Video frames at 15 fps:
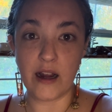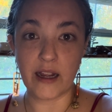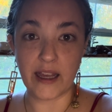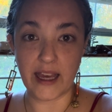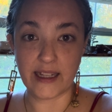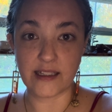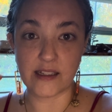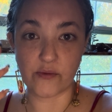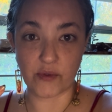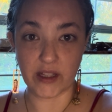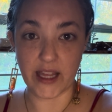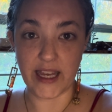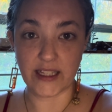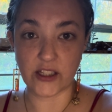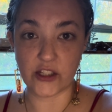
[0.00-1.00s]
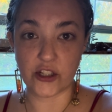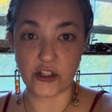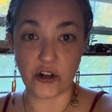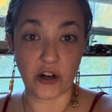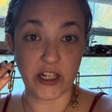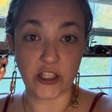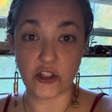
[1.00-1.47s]
gets released
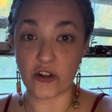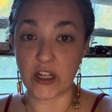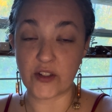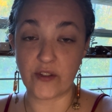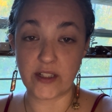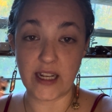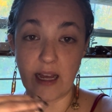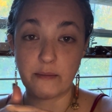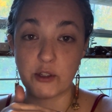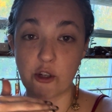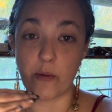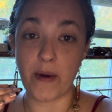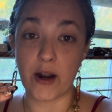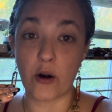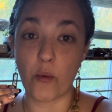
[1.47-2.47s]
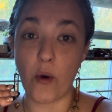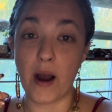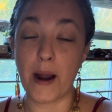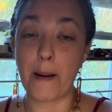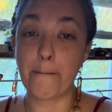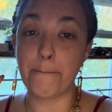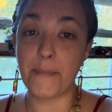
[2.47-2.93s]
during stressful times no matter what.